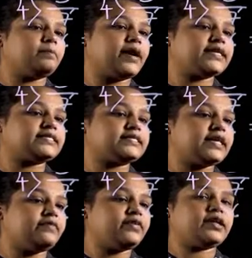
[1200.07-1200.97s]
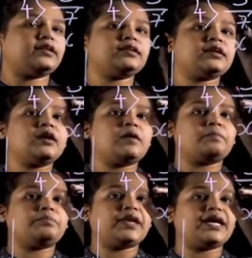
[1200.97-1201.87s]
by 7
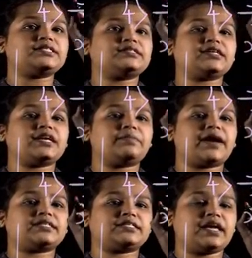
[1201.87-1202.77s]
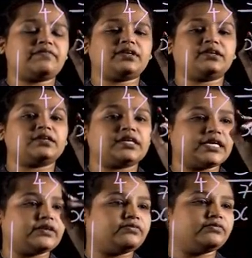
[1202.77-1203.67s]
plus 3 by 7
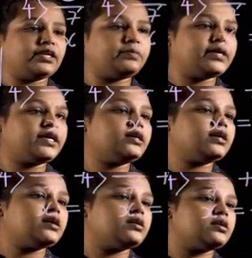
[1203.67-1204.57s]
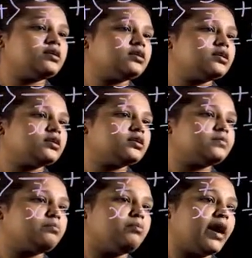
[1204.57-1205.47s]
will be
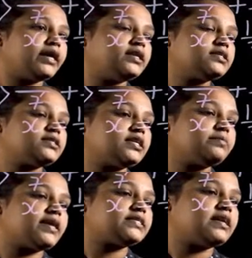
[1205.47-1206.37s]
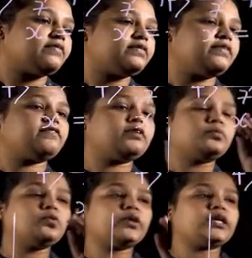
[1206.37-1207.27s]
minus 3 by 7 when we
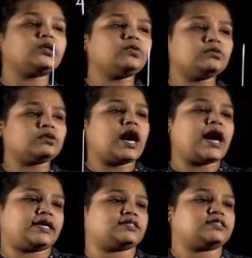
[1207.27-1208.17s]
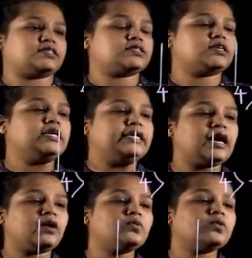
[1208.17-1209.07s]
move it to RHS.
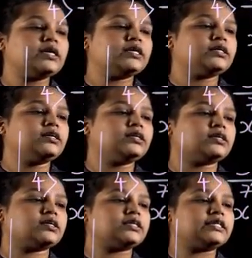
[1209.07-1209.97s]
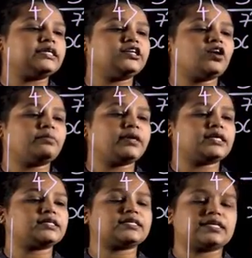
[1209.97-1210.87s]
Now Here the
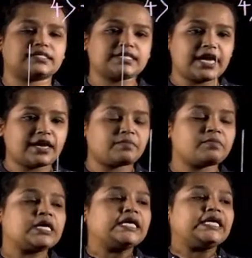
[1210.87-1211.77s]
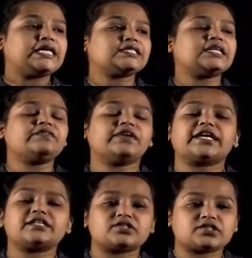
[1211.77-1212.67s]
denominators are same. Easily we
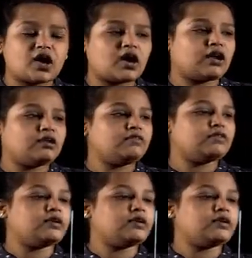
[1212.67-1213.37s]
can solve